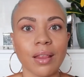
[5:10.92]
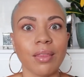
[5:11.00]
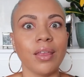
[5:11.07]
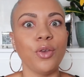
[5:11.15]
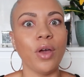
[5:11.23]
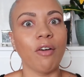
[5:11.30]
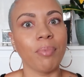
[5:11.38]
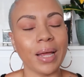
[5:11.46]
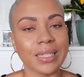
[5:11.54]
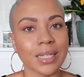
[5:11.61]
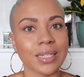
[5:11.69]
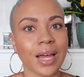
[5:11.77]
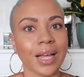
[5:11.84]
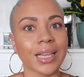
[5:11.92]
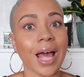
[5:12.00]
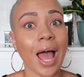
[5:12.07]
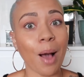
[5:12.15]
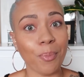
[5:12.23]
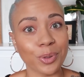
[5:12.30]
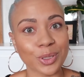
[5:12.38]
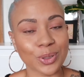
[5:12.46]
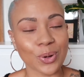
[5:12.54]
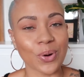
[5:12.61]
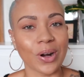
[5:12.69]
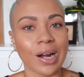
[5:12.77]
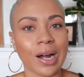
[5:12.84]
Then you have places like the Apple
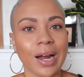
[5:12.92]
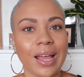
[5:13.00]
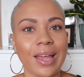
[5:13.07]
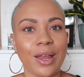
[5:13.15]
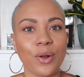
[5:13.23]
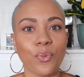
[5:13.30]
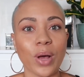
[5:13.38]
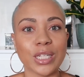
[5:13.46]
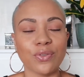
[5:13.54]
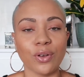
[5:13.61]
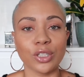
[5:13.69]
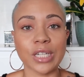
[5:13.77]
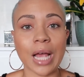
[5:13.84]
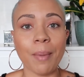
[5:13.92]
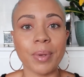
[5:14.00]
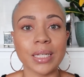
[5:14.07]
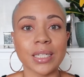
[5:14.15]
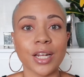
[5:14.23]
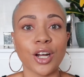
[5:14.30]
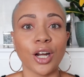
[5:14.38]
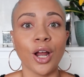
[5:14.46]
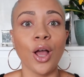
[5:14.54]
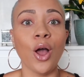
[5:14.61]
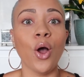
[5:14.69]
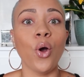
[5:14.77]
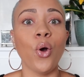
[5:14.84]
Store and Westfield Shopping Center
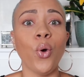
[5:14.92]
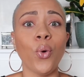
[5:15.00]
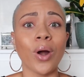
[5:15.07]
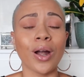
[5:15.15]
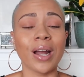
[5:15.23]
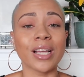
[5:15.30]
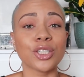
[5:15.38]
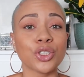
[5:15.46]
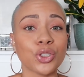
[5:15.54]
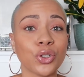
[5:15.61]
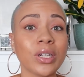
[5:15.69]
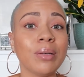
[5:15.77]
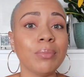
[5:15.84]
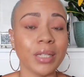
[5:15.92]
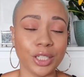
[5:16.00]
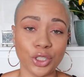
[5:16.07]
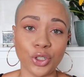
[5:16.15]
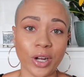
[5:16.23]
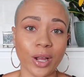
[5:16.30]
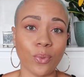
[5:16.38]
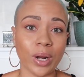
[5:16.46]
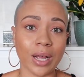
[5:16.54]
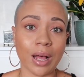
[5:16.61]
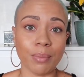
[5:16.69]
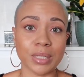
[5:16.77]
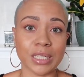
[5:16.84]
who are extremely strict when
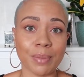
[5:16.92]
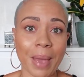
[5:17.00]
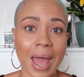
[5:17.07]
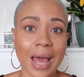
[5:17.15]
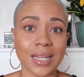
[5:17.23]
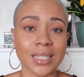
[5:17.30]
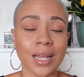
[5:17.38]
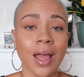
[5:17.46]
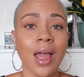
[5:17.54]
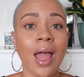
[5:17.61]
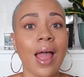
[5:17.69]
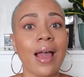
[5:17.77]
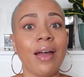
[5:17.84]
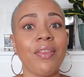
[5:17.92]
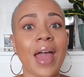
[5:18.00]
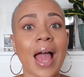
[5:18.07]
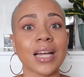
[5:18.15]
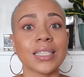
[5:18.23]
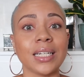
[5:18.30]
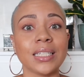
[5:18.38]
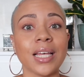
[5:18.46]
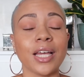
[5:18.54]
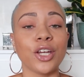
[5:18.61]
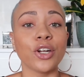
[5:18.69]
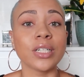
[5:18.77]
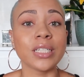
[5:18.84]
it comes to masks, and they actually
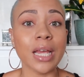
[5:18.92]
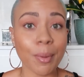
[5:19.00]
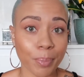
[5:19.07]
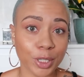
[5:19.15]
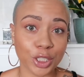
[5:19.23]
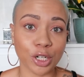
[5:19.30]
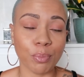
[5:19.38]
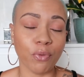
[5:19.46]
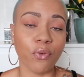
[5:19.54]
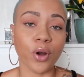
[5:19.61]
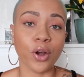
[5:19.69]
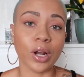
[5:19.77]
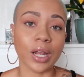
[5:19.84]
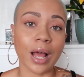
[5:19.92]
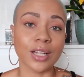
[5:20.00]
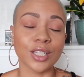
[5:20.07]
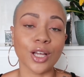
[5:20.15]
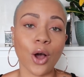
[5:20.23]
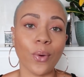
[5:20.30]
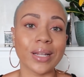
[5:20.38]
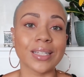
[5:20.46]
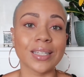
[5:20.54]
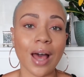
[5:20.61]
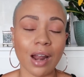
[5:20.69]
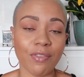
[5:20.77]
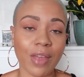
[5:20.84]
take your temperature before you're allowed to go
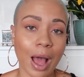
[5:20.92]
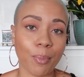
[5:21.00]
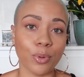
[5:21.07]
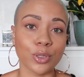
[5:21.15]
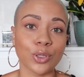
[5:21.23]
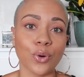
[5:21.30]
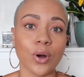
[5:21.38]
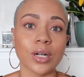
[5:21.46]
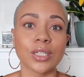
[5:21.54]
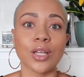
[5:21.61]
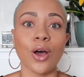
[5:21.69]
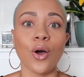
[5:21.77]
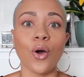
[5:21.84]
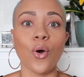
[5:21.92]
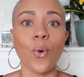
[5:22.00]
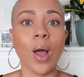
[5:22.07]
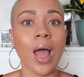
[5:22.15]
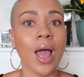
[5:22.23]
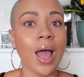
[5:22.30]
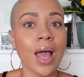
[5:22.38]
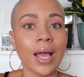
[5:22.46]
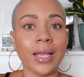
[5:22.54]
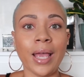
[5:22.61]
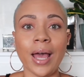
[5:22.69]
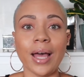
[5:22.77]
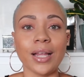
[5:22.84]
inside of the Apple Store. So
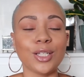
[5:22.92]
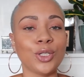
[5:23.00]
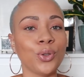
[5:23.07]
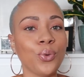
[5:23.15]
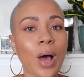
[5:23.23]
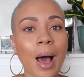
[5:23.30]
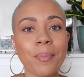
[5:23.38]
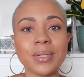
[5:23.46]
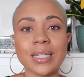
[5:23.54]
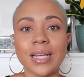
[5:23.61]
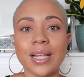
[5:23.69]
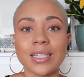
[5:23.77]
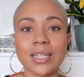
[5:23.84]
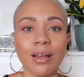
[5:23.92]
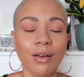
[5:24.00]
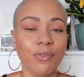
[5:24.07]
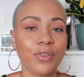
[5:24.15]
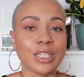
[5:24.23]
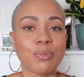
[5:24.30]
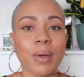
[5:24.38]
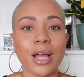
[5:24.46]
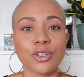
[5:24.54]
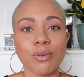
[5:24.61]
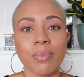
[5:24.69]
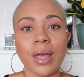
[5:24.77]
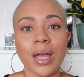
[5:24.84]
yeah, two opposite ends of the
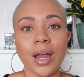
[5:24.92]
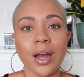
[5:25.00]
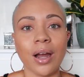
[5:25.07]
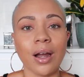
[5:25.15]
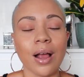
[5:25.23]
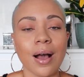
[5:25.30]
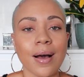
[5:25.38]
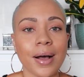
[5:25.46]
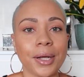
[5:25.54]
spectrum there.